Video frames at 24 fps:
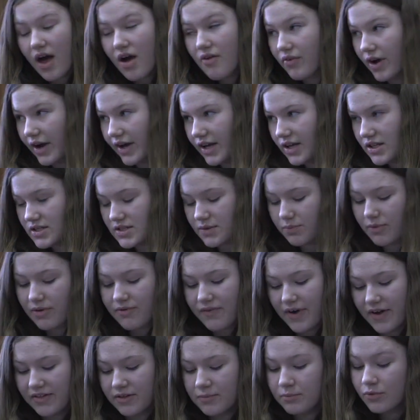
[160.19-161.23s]
they are right,
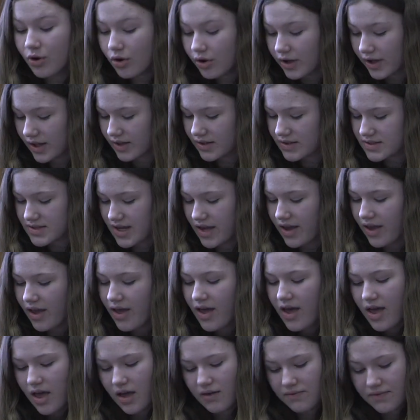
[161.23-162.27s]
we find them not guilty.
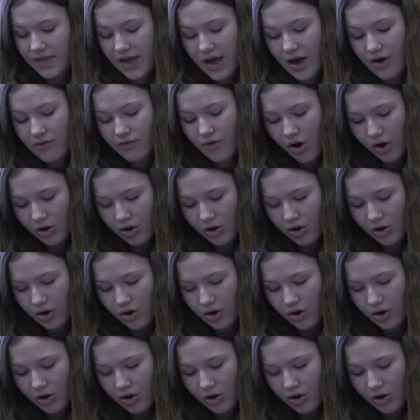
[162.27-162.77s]
If they are